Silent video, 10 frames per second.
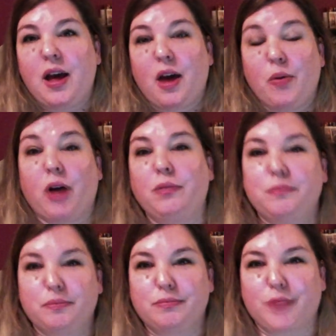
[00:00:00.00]
Well,
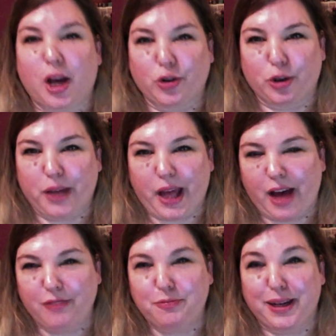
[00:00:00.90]
not normally
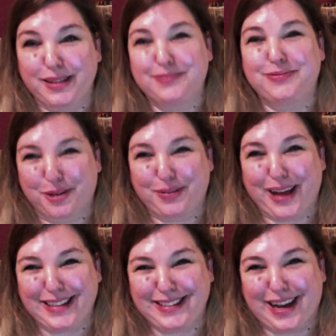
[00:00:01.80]
have, but from
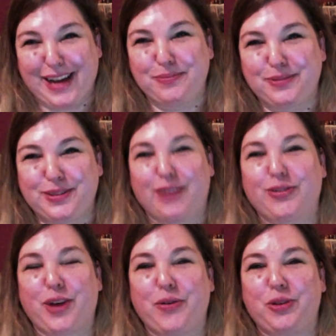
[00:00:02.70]
last time. So
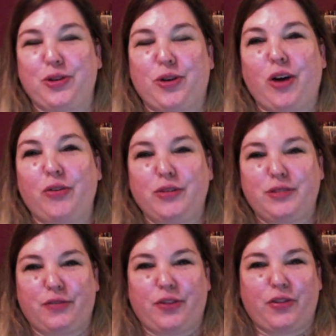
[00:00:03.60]
going through all those
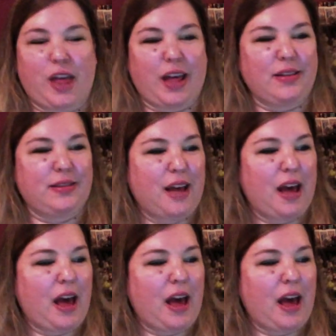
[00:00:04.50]
different things.